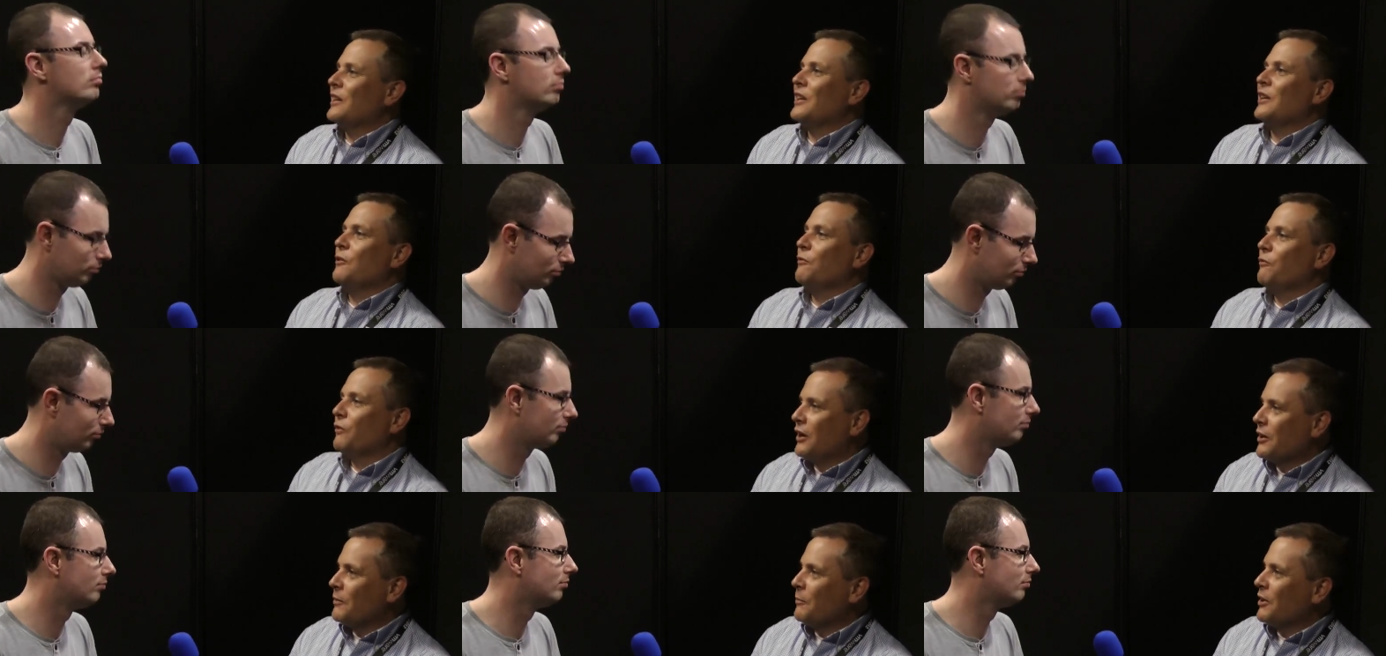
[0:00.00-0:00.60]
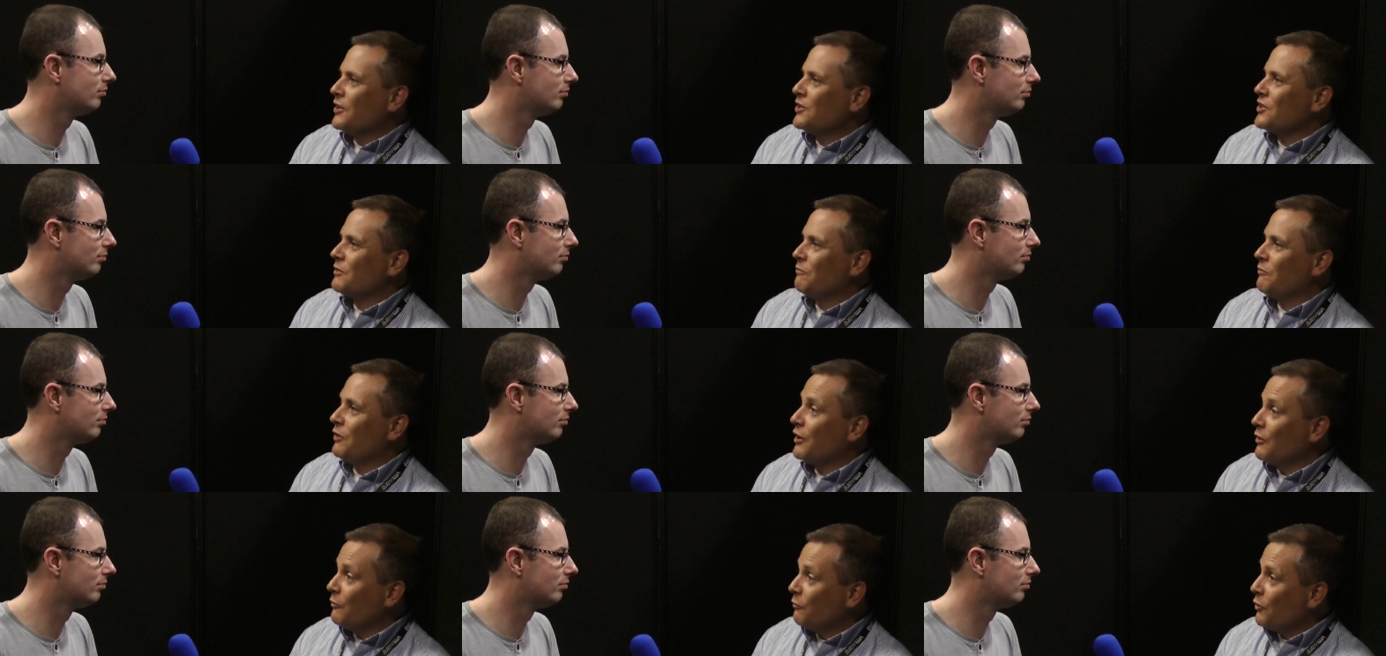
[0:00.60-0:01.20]
Speaker 1: Thank you very much.
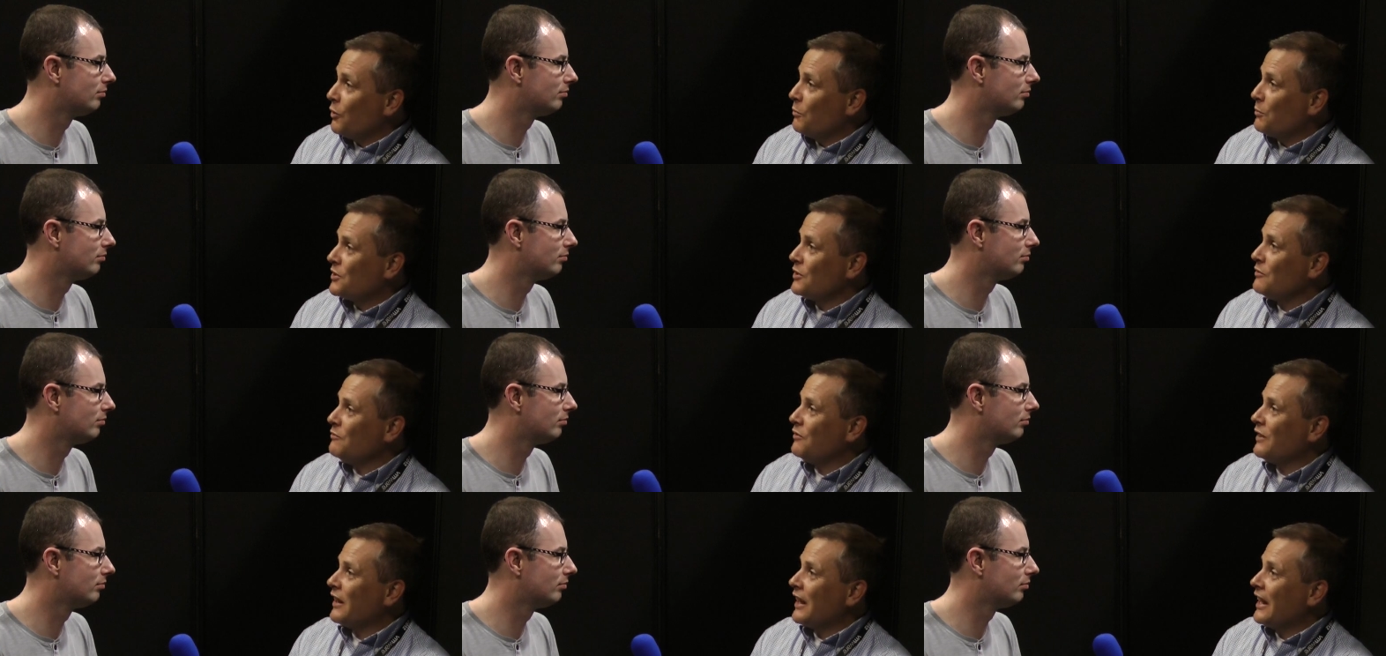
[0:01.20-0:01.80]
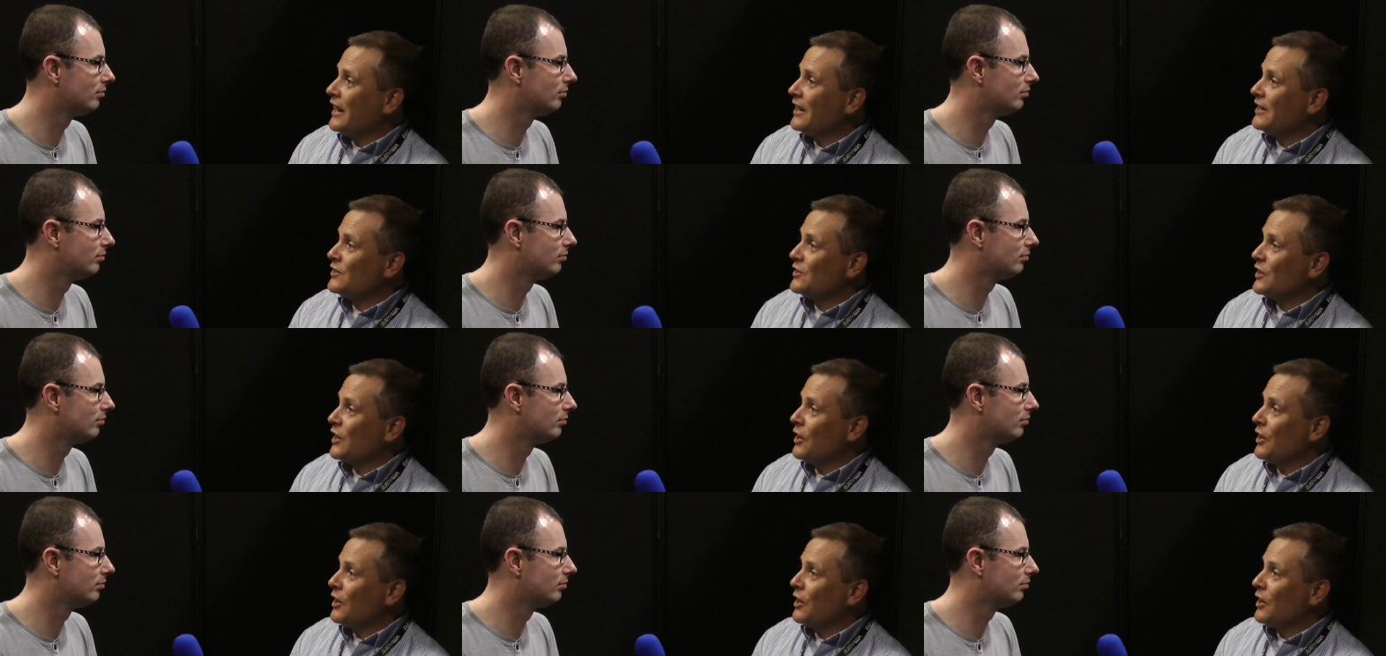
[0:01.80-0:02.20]
Very informative. And